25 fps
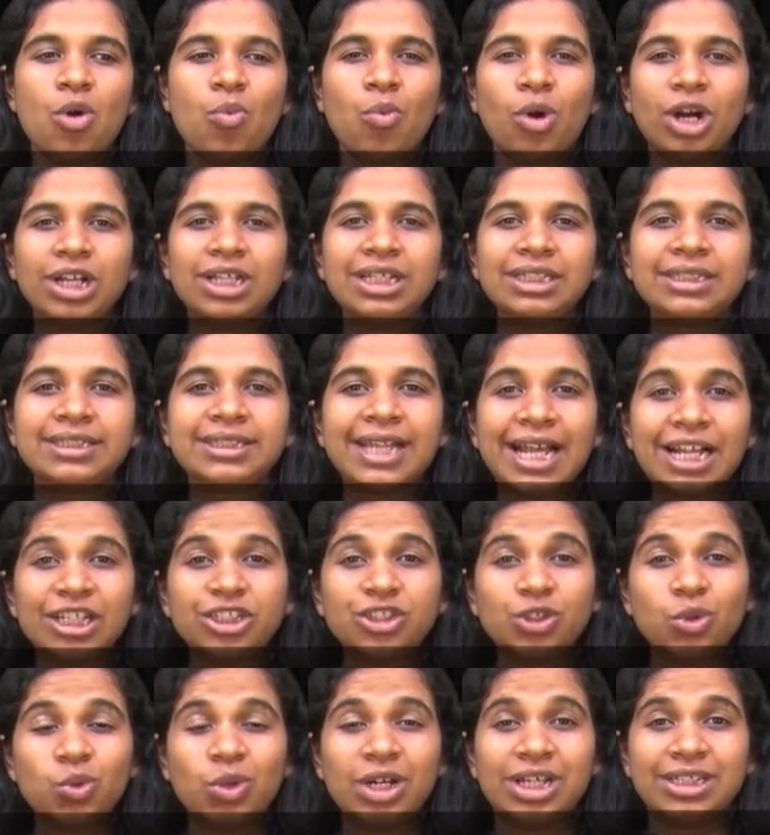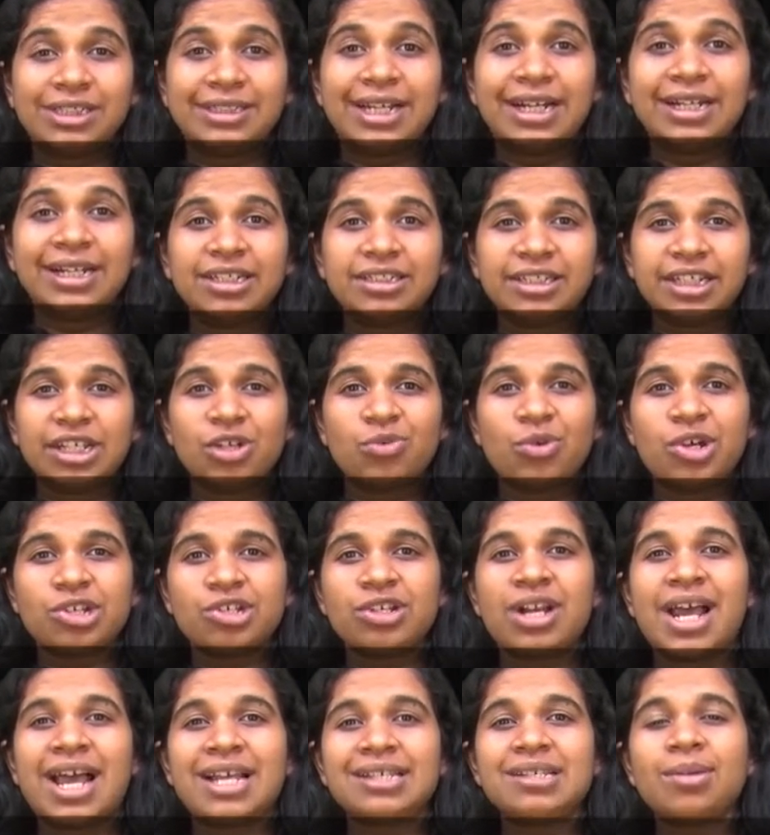What this tells you is this
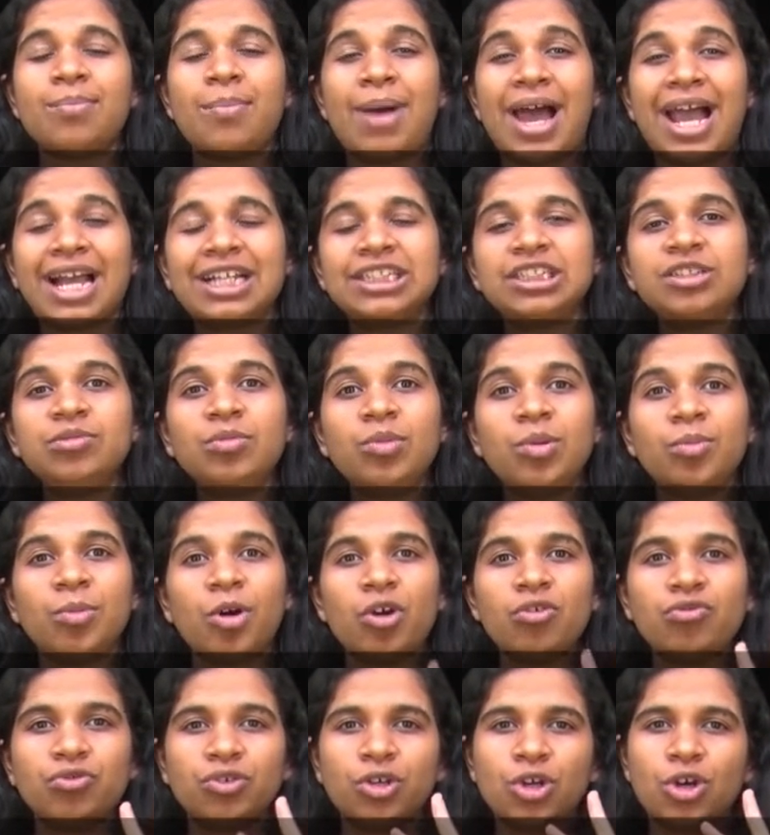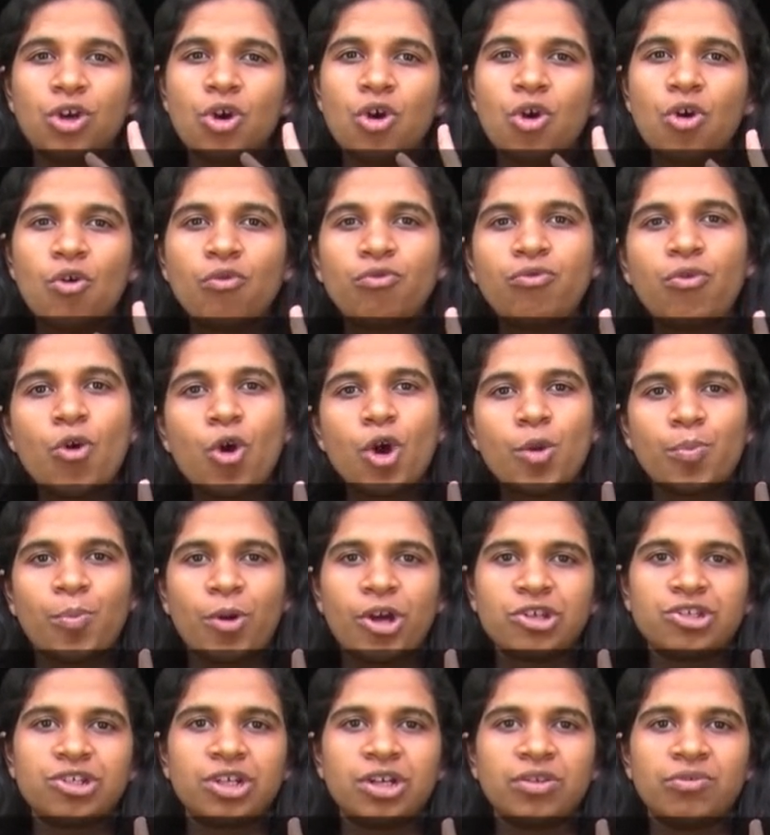equation has a maximum of 4
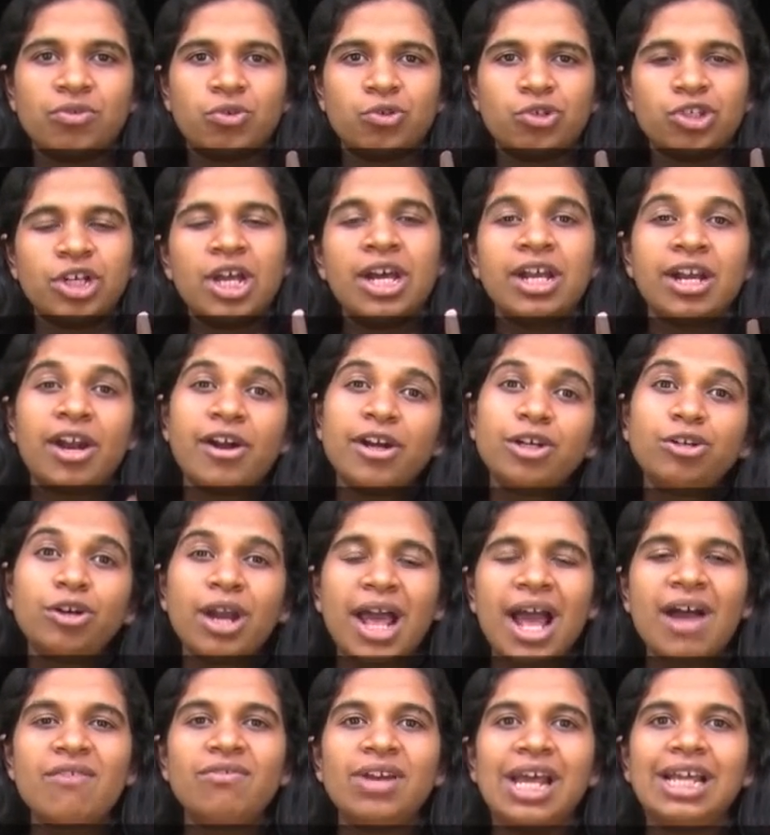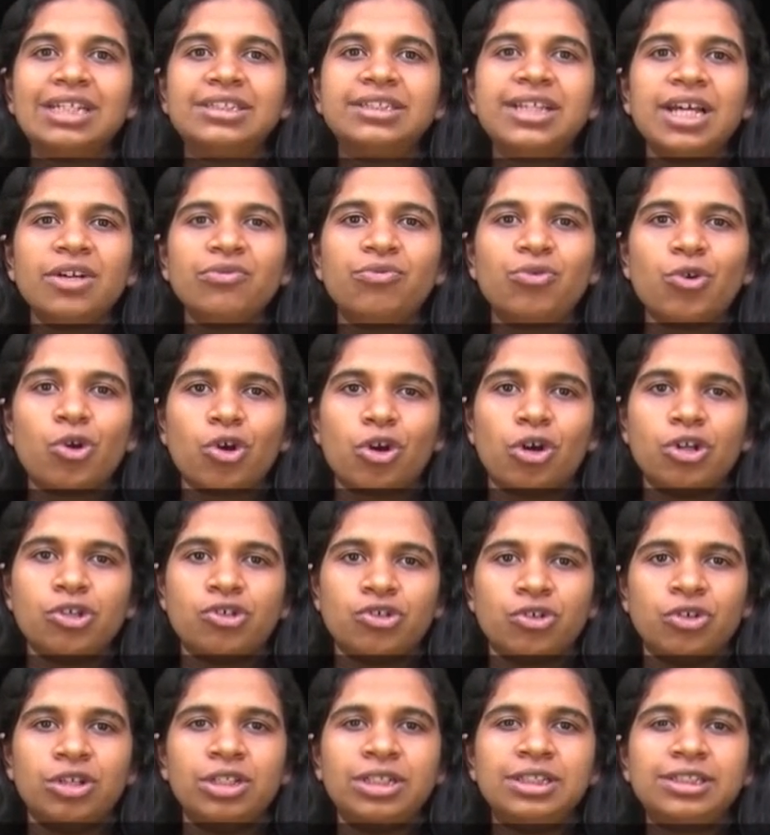positive roots. Now it could have less than 4
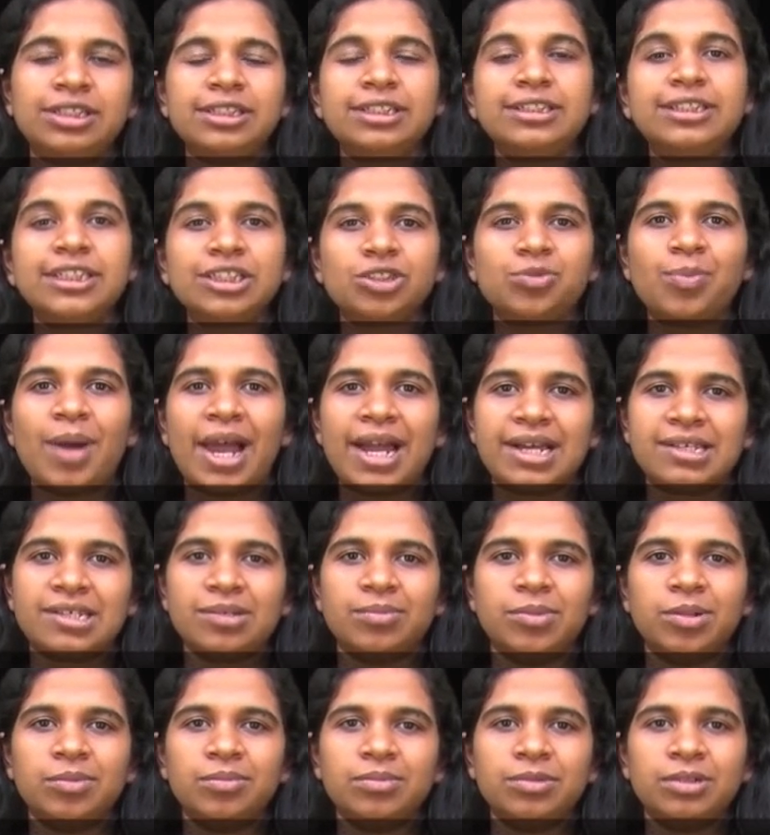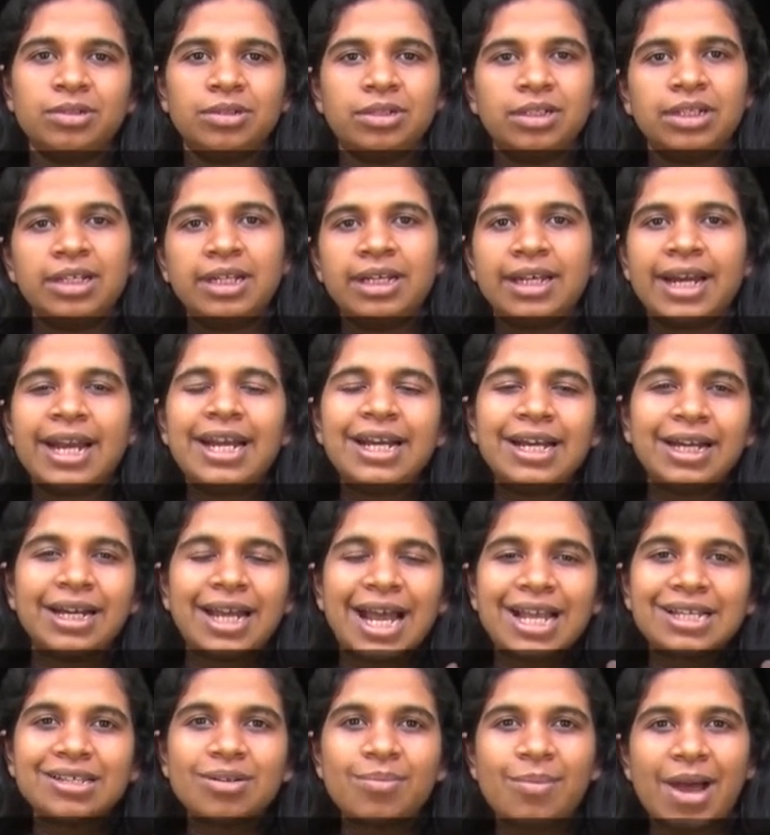also. This is just maximum, right?
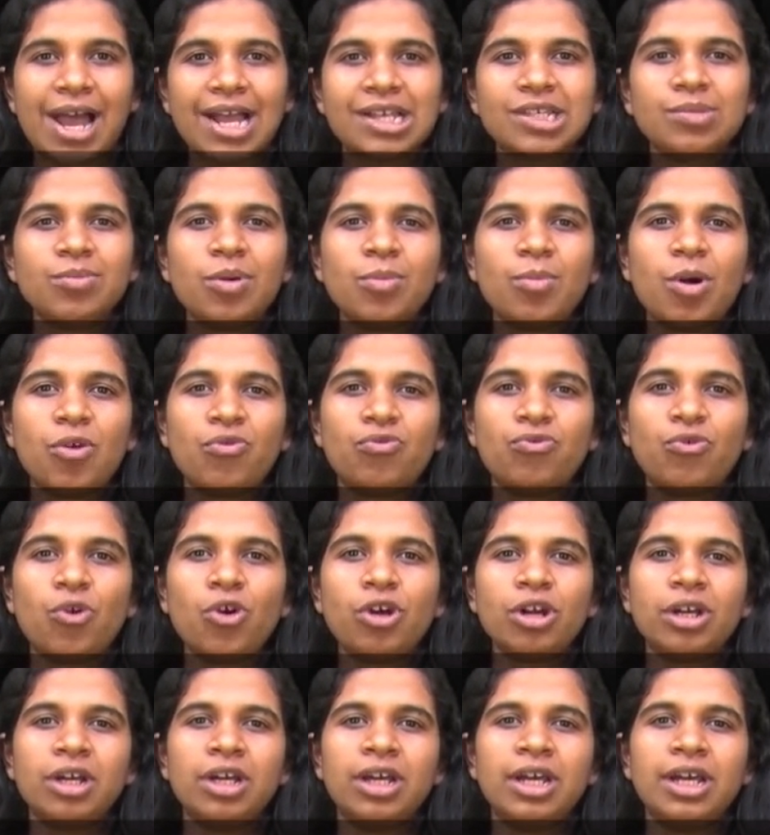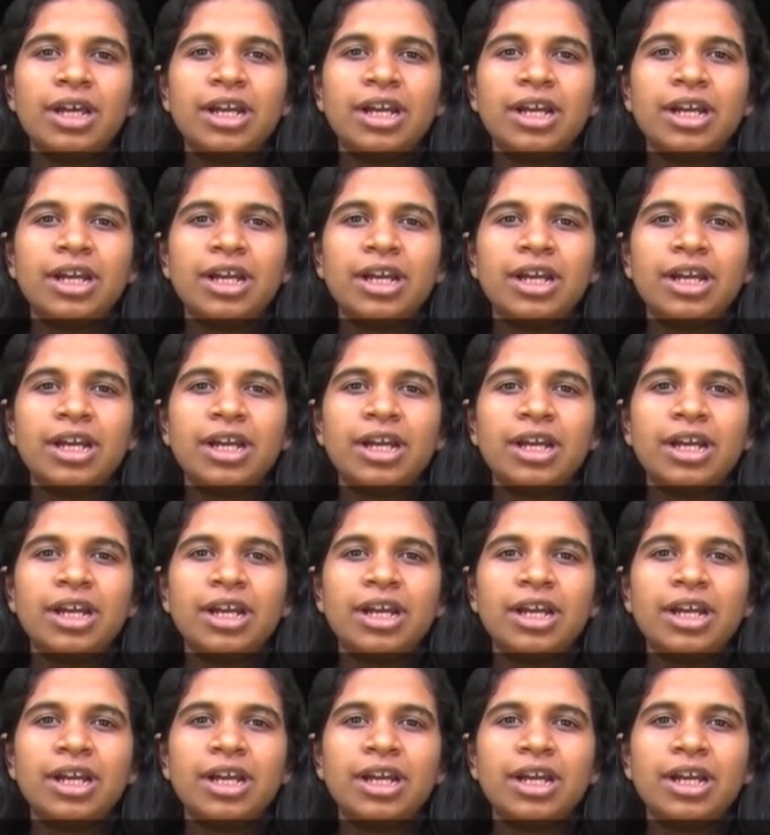It has a maximum of 4.